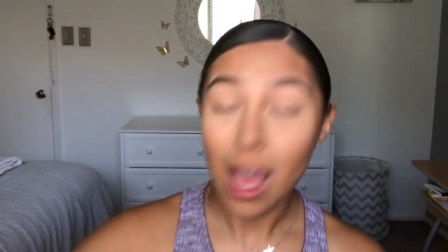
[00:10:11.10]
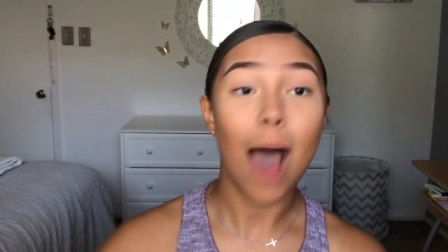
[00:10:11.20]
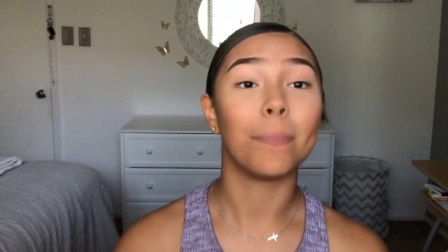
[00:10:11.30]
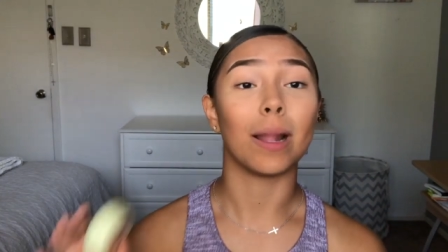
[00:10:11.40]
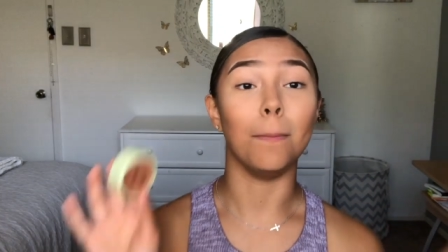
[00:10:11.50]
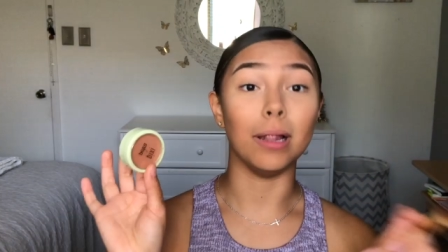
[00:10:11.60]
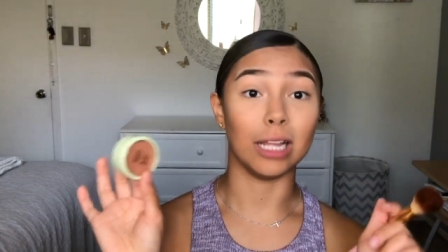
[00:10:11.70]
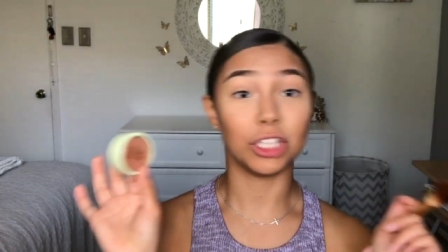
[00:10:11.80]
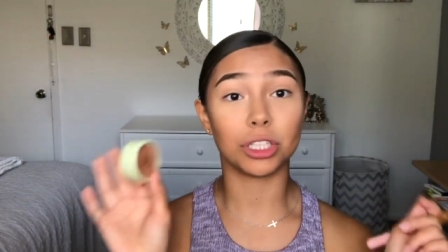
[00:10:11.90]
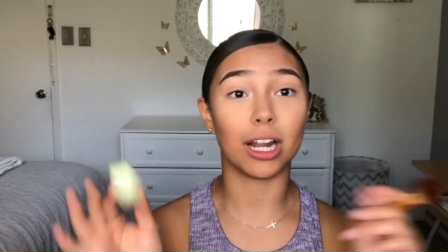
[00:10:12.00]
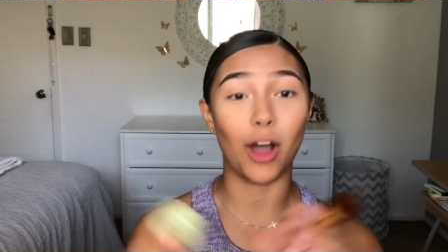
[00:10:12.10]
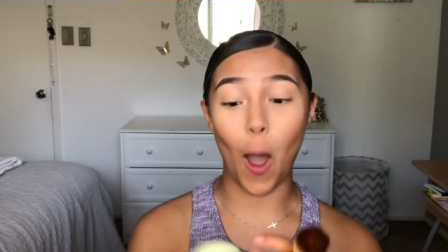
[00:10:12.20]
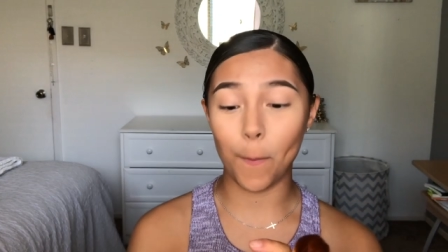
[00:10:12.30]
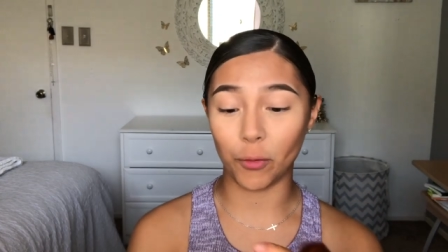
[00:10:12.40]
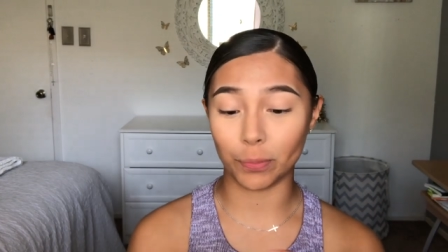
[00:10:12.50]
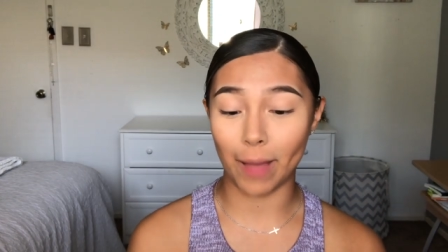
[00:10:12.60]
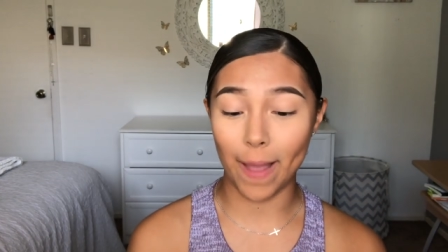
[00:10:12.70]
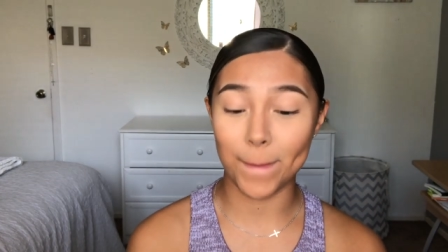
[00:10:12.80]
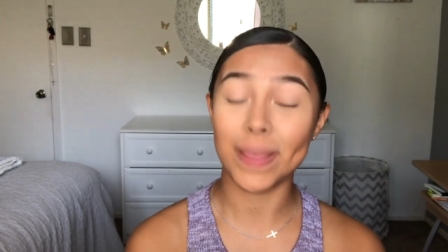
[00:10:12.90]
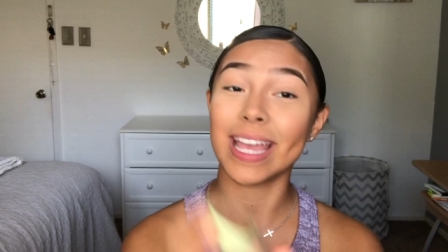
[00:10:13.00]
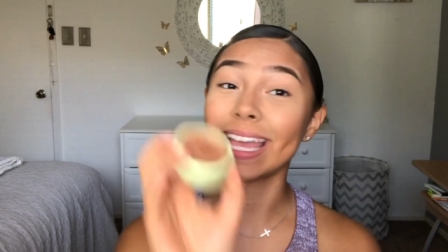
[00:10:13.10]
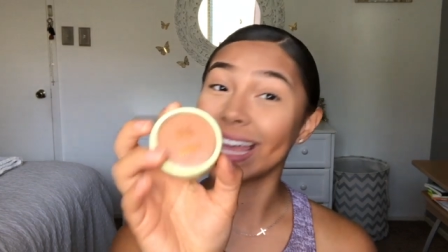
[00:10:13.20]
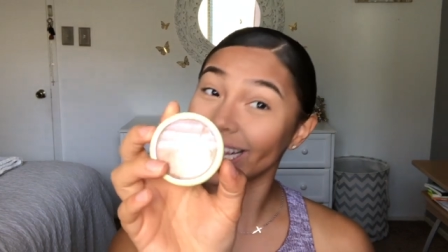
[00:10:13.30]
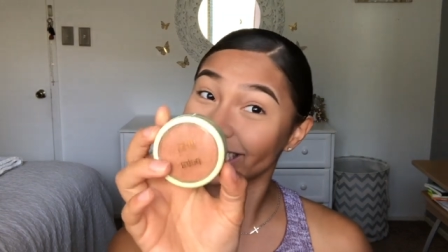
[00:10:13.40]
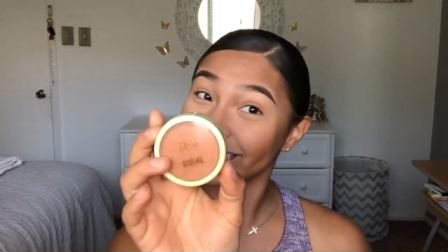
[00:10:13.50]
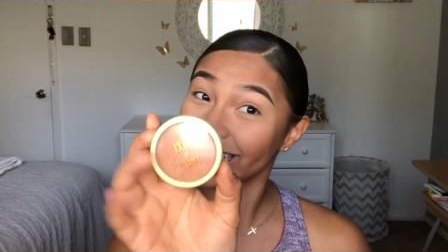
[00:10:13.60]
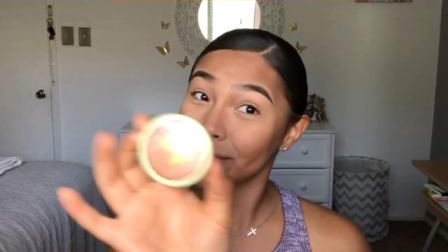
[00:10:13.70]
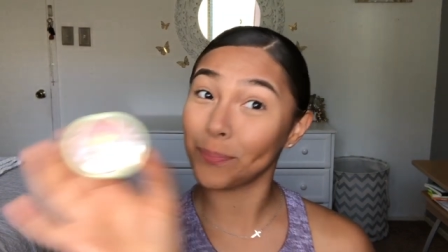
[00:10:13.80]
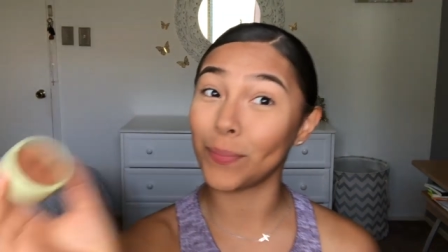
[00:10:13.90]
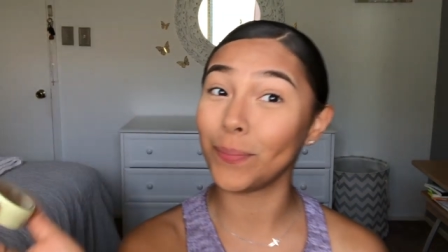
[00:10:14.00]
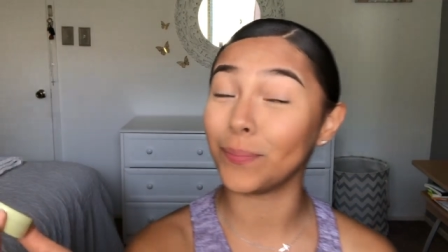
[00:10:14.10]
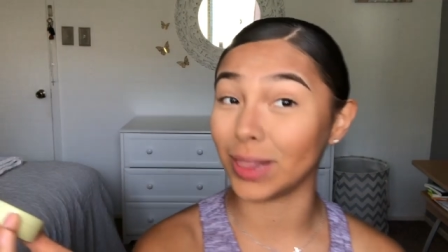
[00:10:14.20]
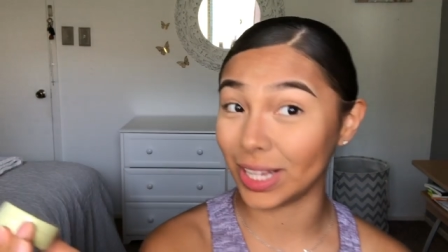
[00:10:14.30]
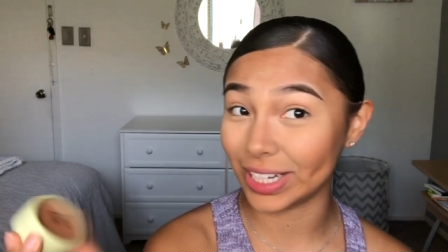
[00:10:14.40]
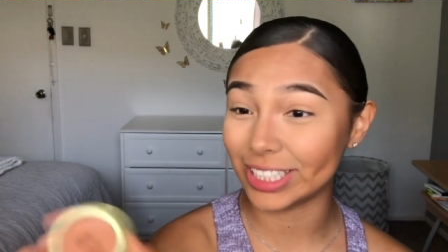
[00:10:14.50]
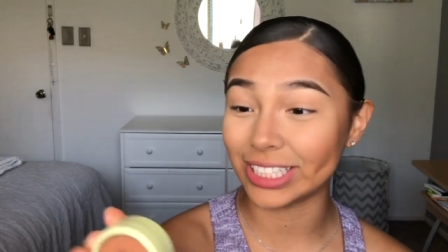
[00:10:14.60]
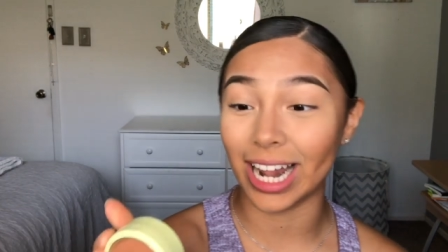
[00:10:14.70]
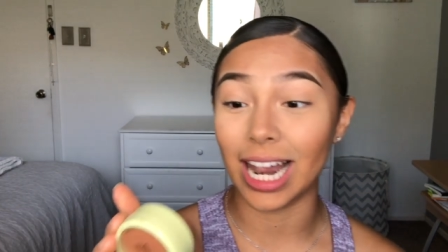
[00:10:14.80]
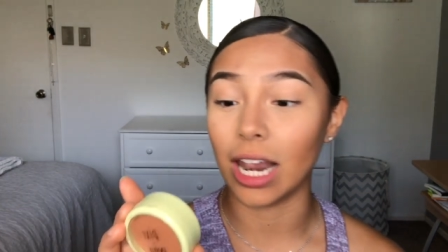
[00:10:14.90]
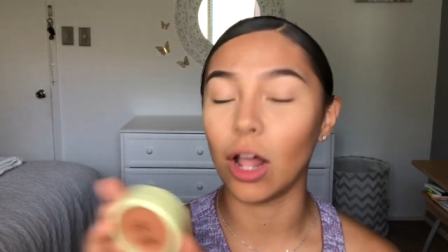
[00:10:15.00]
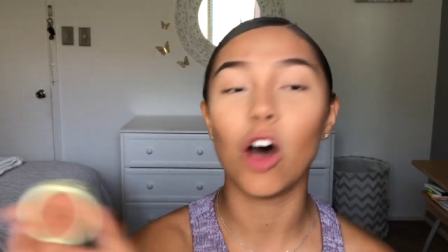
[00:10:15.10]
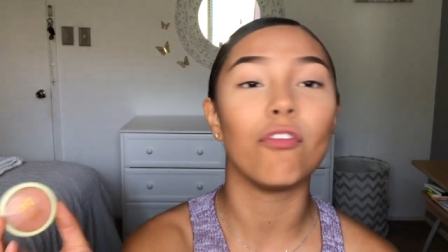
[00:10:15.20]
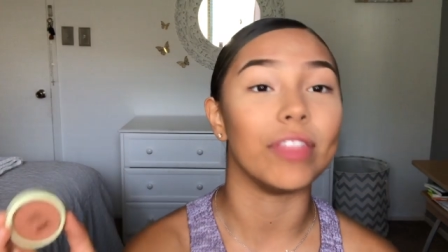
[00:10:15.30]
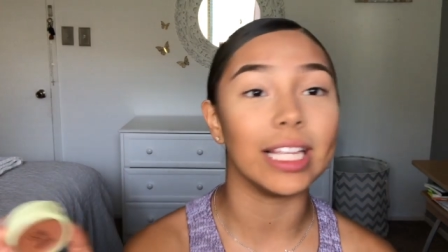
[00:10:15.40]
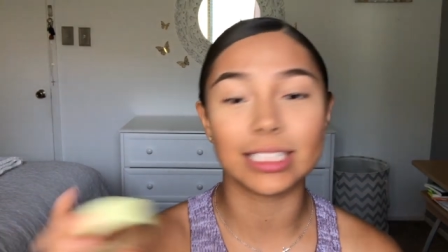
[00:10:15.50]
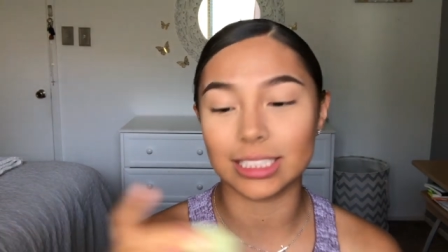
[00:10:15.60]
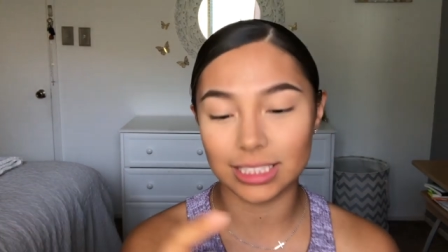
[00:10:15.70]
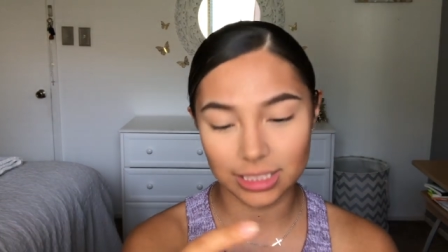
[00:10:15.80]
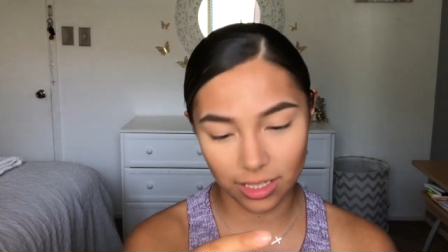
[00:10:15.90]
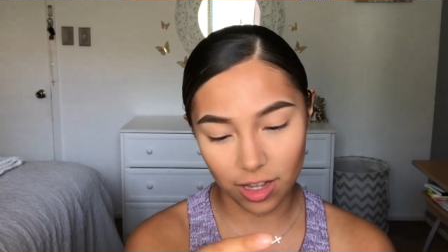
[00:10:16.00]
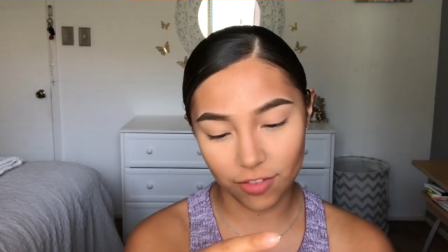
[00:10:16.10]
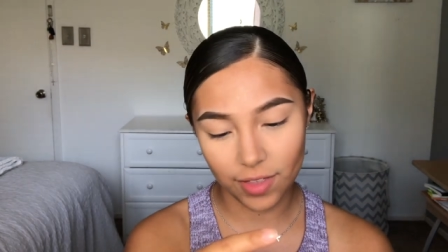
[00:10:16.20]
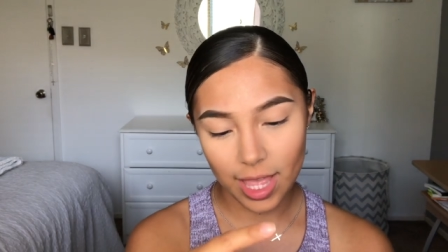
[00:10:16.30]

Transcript: I'm gonna blush it up with my Pixie blush, and I love this stuff.